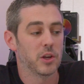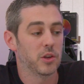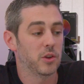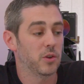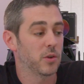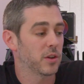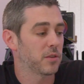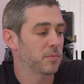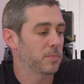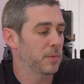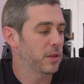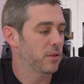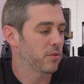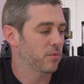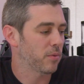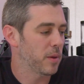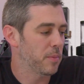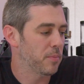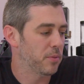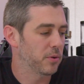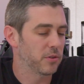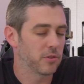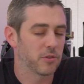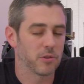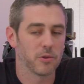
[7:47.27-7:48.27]
USB
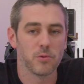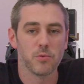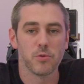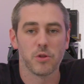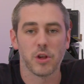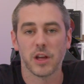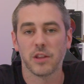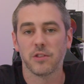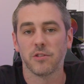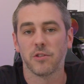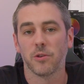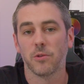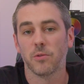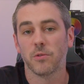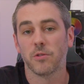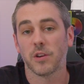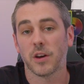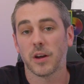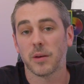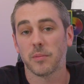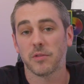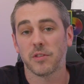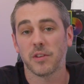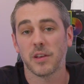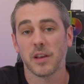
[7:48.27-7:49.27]
3.2 Gen 2
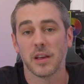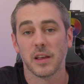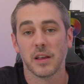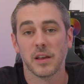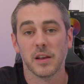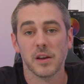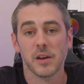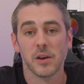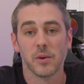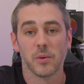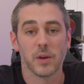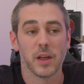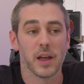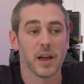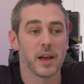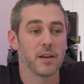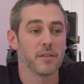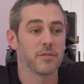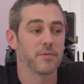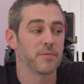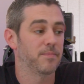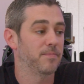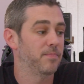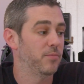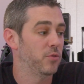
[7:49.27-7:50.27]
Type C. We
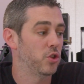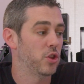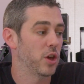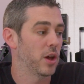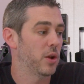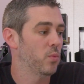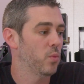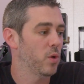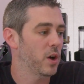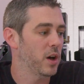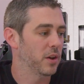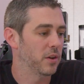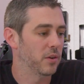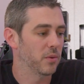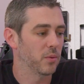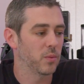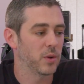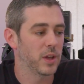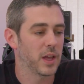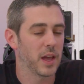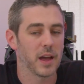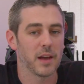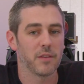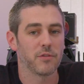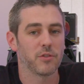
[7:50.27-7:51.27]
have Gen 1.
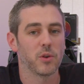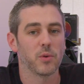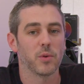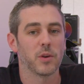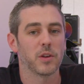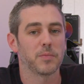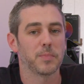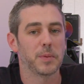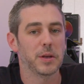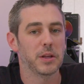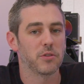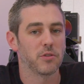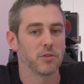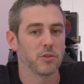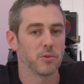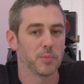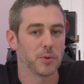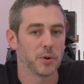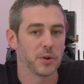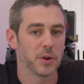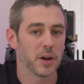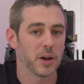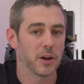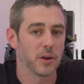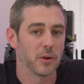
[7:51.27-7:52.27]
We have USB
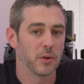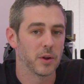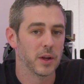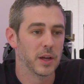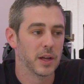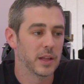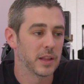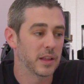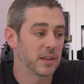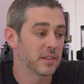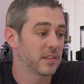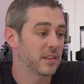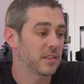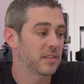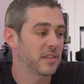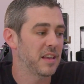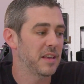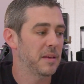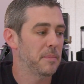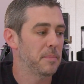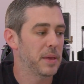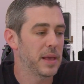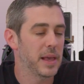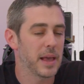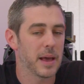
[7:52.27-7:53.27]
2.0. There's a
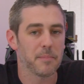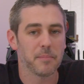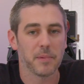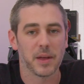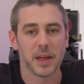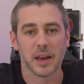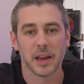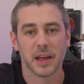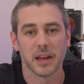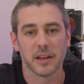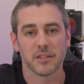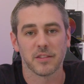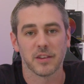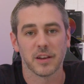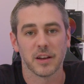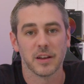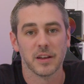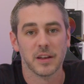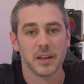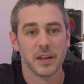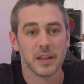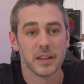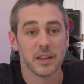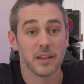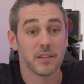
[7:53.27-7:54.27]
TPM connector.
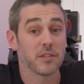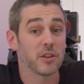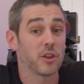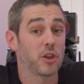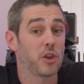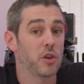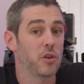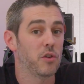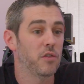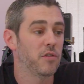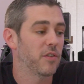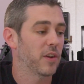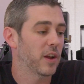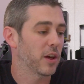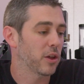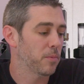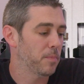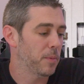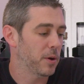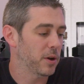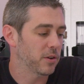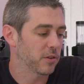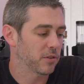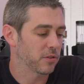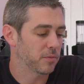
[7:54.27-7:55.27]
There's a
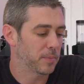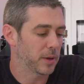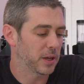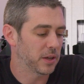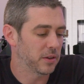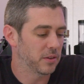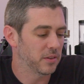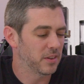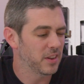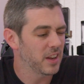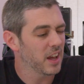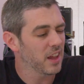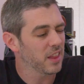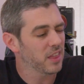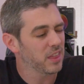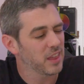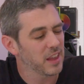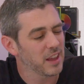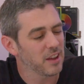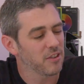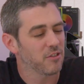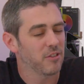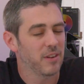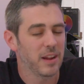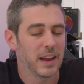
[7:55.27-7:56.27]
QFlash BIOS button.
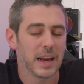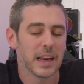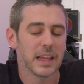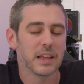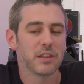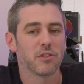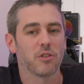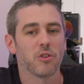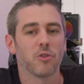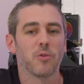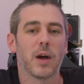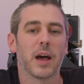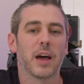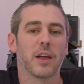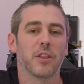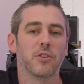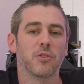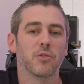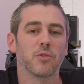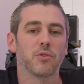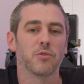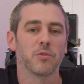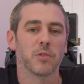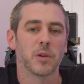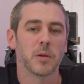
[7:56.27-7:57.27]
Nothing really too out of
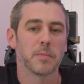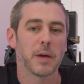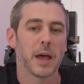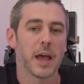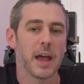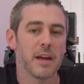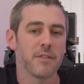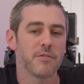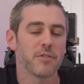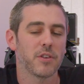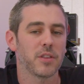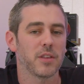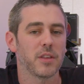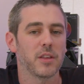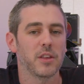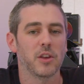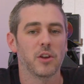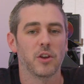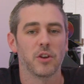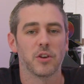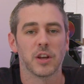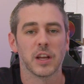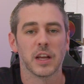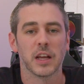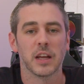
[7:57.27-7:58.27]
the ordinary, but everything
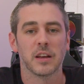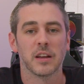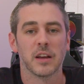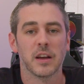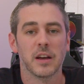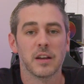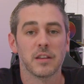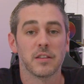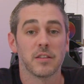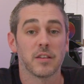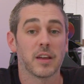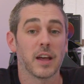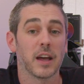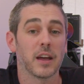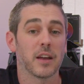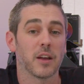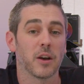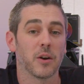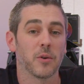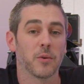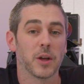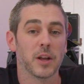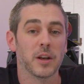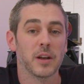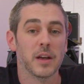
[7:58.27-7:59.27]
you'd need to get
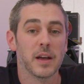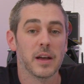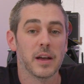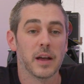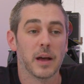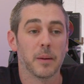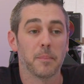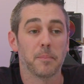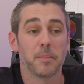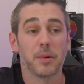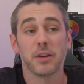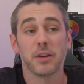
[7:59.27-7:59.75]
going at